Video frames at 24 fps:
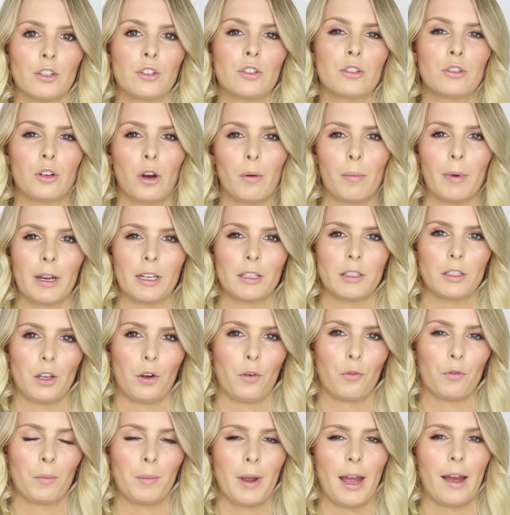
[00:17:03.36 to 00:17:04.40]
to stop
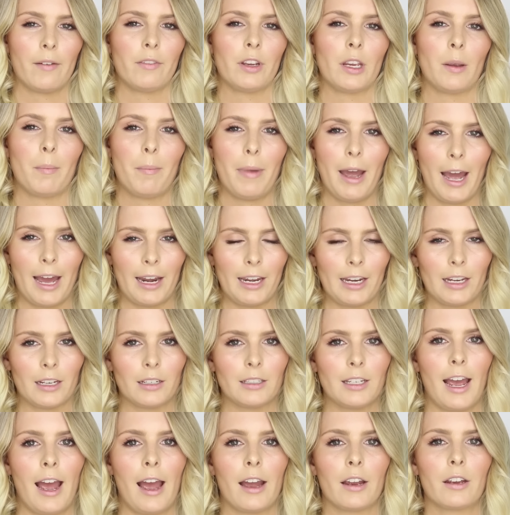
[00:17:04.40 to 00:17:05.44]
myself from having a panic
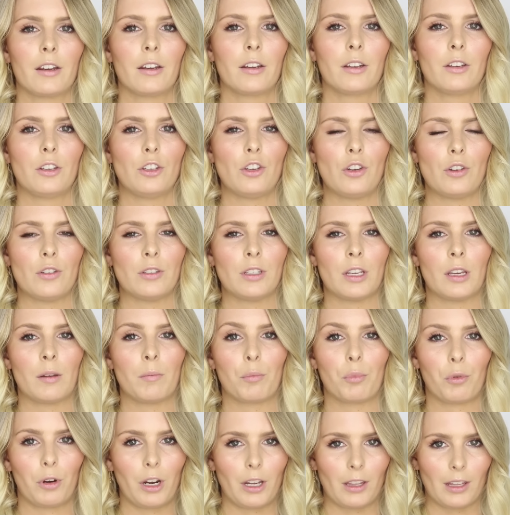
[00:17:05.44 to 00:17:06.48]
attack using
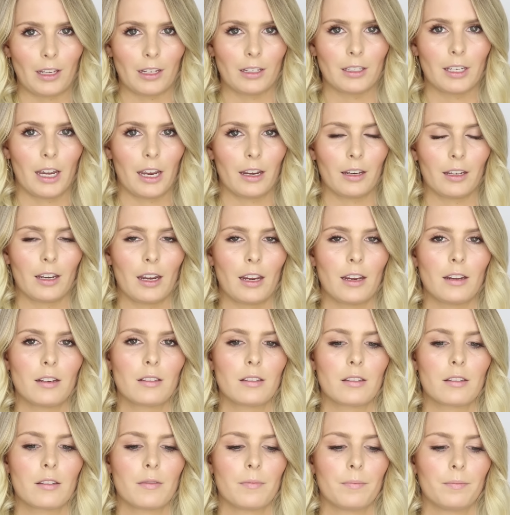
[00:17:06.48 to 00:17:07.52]
breathing
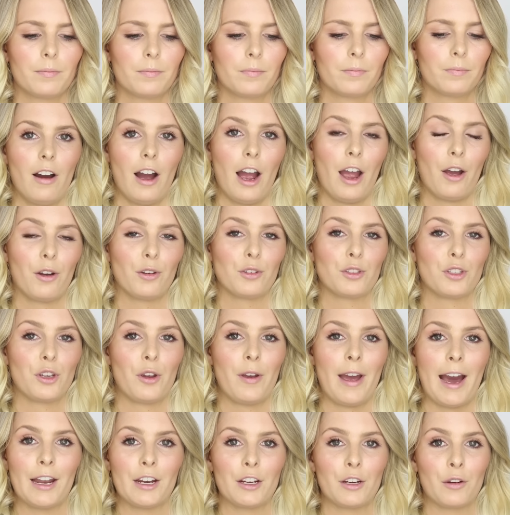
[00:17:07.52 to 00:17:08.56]
techniques. I
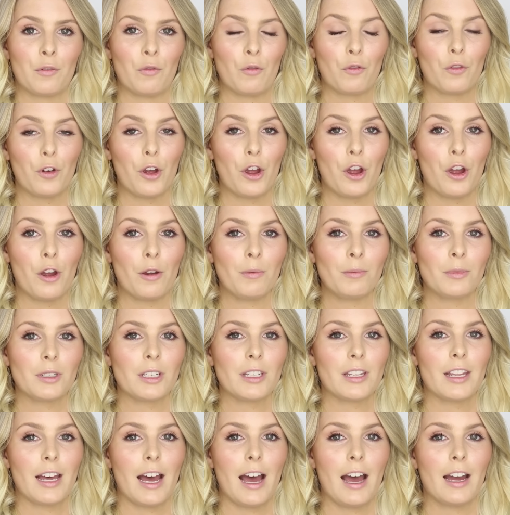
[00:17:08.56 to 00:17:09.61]
also had it
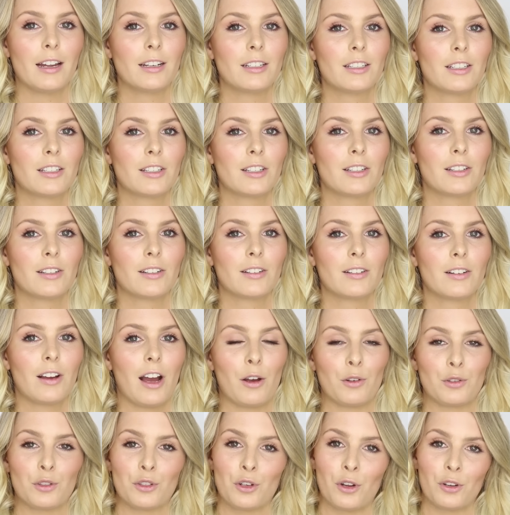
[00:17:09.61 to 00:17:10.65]
confirmed that
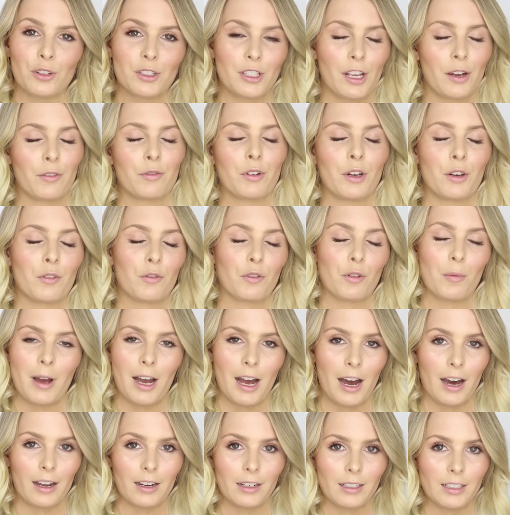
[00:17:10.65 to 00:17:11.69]
I was not suffering from a
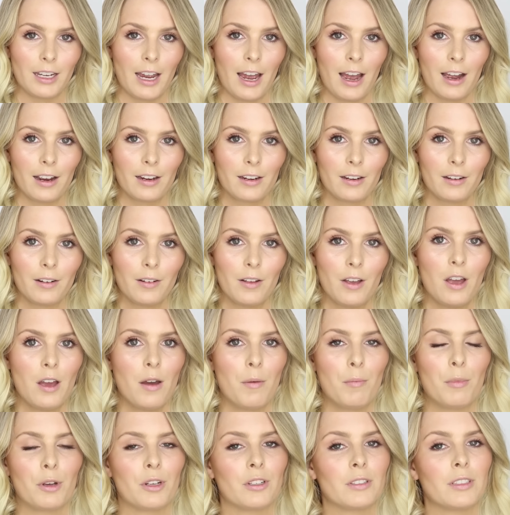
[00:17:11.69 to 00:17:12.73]
heart attack,
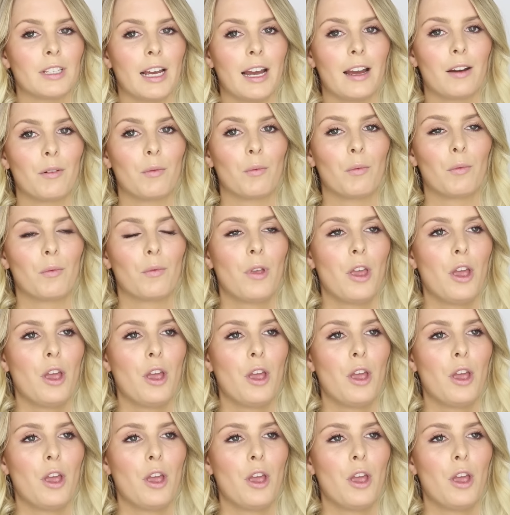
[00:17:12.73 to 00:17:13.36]
because that